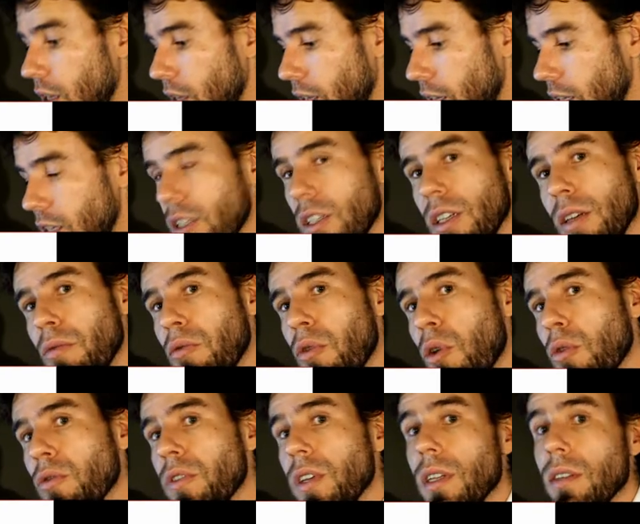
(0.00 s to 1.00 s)
It is
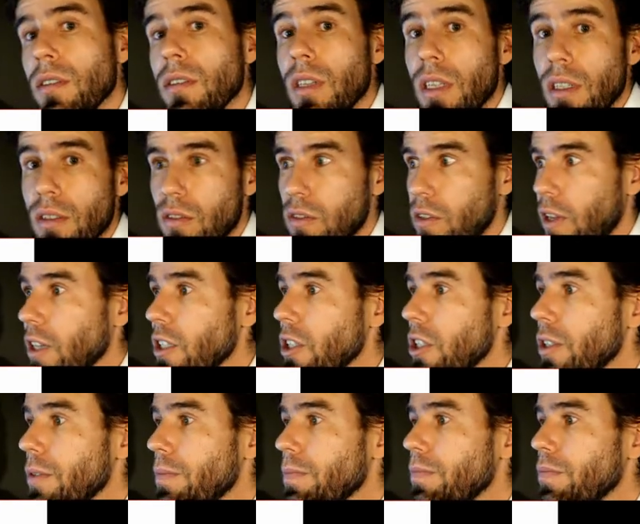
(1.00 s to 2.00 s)
involved in, in
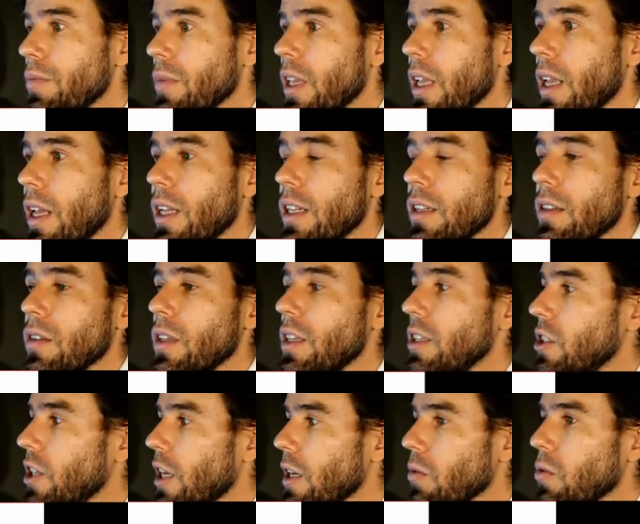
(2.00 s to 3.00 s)
touch and
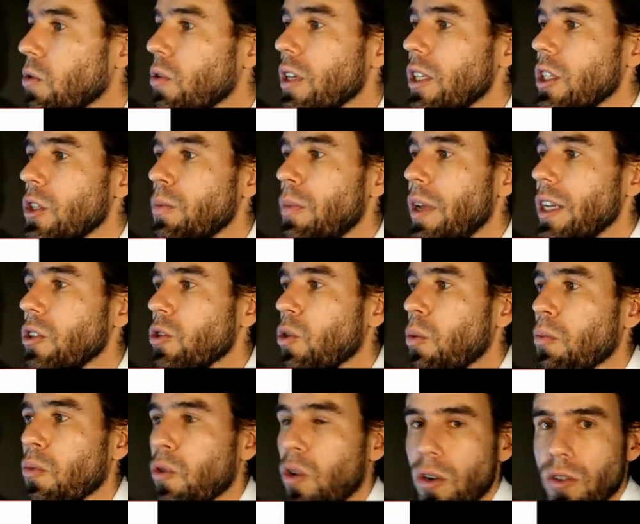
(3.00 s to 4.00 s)
in general in spatial
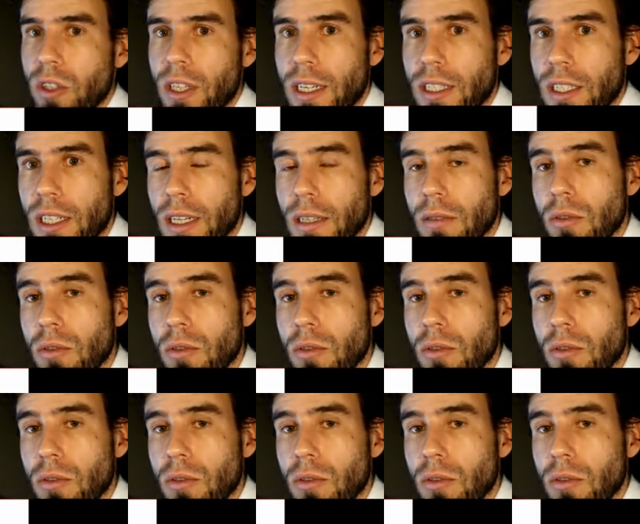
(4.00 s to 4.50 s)
processing.